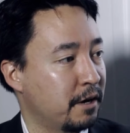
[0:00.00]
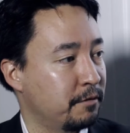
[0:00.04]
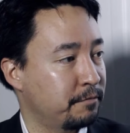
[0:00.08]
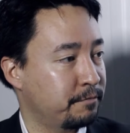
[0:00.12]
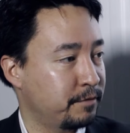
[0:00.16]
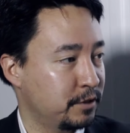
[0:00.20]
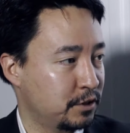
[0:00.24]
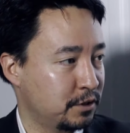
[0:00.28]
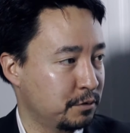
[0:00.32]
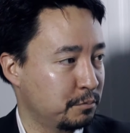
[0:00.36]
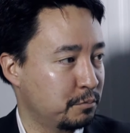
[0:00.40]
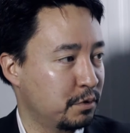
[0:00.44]

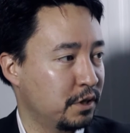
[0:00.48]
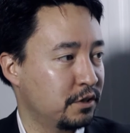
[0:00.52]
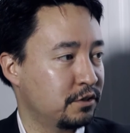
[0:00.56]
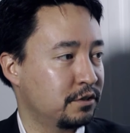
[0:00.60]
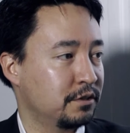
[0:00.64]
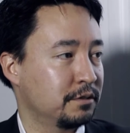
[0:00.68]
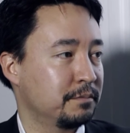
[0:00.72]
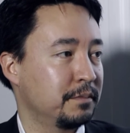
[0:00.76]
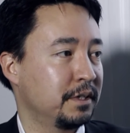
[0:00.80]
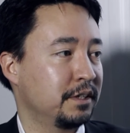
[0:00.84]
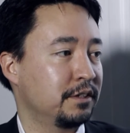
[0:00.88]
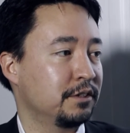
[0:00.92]
fishing
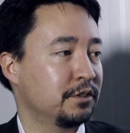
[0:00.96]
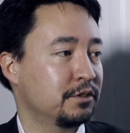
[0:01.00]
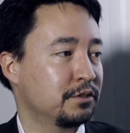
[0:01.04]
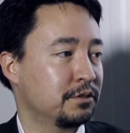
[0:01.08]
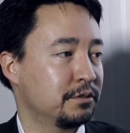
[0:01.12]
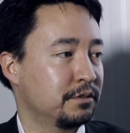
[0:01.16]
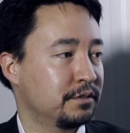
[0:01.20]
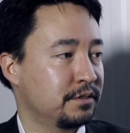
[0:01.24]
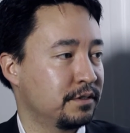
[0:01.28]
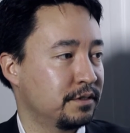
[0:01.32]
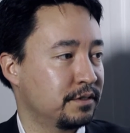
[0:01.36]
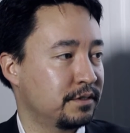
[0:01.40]
pressure, making
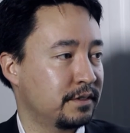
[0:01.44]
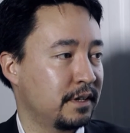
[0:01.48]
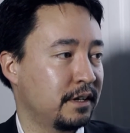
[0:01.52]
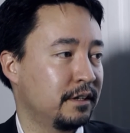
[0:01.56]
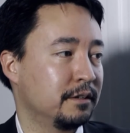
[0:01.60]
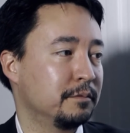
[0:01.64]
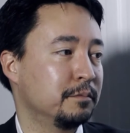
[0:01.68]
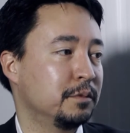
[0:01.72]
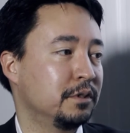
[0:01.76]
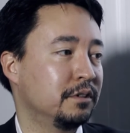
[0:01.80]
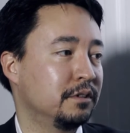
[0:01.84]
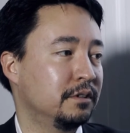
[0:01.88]
sure it's
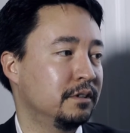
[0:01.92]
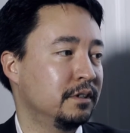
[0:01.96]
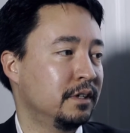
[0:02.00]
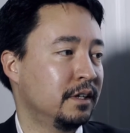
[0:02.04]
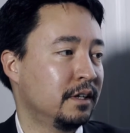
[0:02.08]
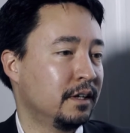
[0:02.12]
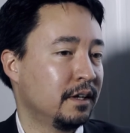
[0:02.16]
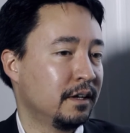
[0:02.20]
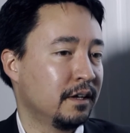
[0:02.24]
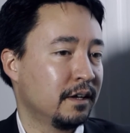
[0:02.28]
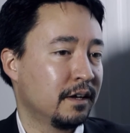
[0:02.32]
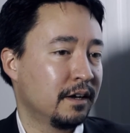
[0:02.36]
sustainable,
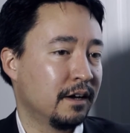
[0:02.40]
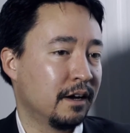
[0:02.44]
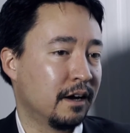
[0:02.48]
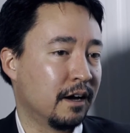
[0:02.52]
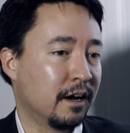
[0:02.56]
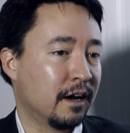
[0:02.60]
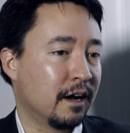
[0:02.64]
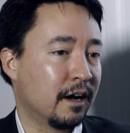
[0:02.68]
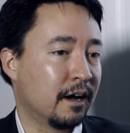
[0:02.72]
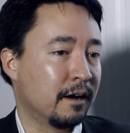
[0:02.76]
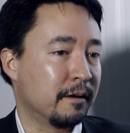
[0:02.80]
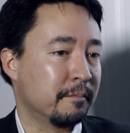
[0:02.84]

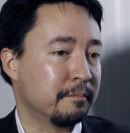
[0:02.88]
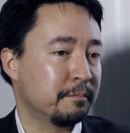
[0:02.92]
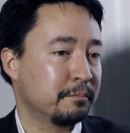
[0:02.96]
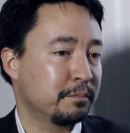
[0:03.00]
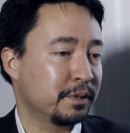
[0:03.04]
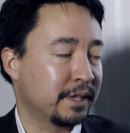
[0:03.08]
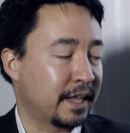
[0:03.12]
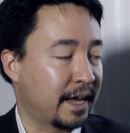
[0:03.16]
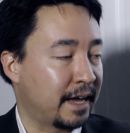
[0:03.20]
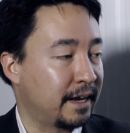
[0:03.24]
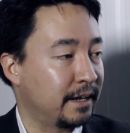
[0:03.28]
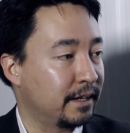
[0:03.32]

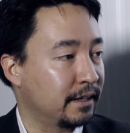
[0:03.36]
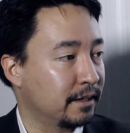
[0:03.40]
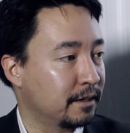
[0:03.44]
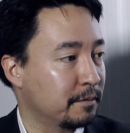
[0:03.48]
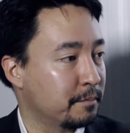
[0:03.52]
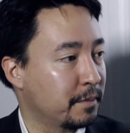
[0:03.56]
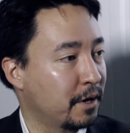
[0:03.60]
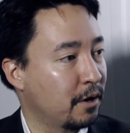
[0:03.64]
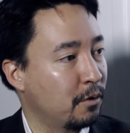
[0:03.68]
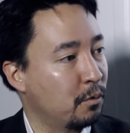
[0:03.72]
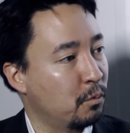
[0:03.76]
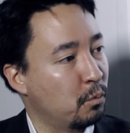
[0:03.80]
planning
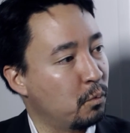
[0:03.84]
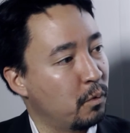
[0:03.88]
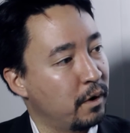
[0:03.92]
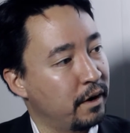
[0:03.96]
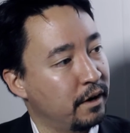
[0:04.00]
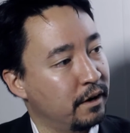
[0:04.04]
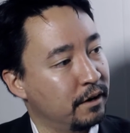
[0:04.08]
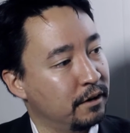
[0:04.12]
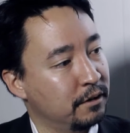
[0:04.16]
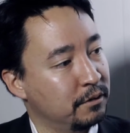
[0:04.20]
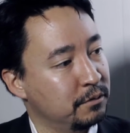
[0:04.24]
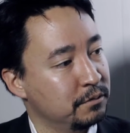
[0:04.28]
about
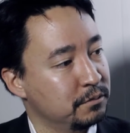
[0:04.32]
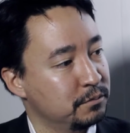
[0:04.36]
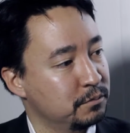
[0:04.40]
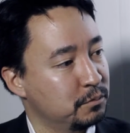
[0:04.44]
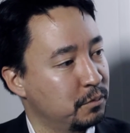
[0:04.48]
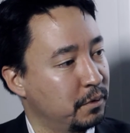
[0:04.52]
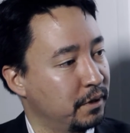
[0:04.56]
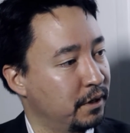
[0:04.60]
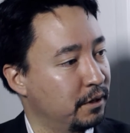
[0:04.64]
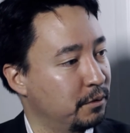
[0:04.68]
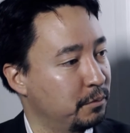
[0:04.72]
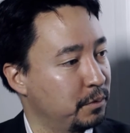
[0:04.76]

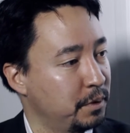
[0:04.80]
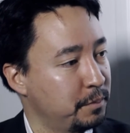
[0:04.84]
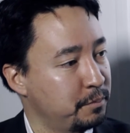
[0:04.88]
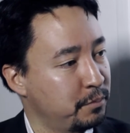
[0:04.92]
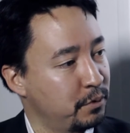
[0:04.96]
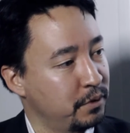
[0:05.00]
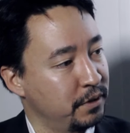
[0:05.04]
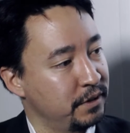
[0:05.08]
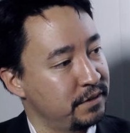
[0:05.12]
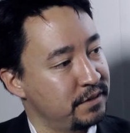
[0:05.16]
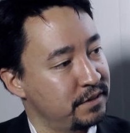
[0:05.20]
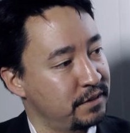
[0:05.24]
where we
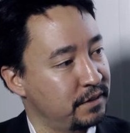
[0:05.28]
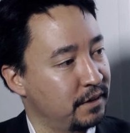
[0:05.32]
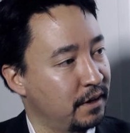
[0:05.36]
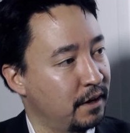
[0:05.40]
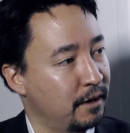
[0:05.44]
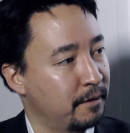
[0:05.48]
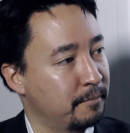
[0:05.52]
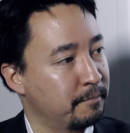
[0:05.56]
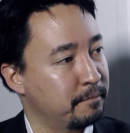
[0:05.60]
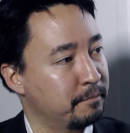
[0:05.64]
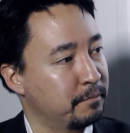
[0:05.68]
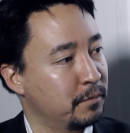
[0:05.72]
put
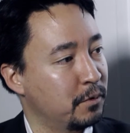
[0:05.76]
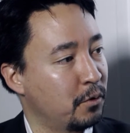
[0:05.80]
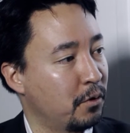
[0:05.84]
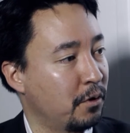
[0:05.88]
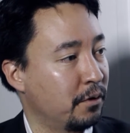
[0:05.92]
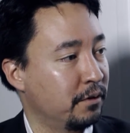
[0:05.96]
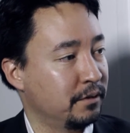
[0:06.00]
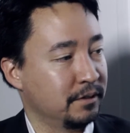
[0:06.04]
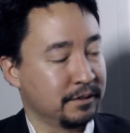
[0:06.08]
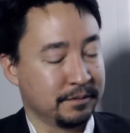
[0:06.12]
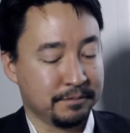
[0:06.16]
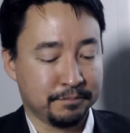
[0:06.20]

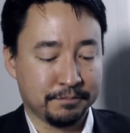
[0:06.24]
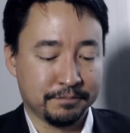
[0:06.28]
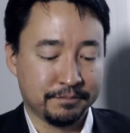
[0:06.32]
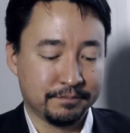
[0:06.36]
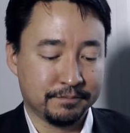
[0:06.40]
oil,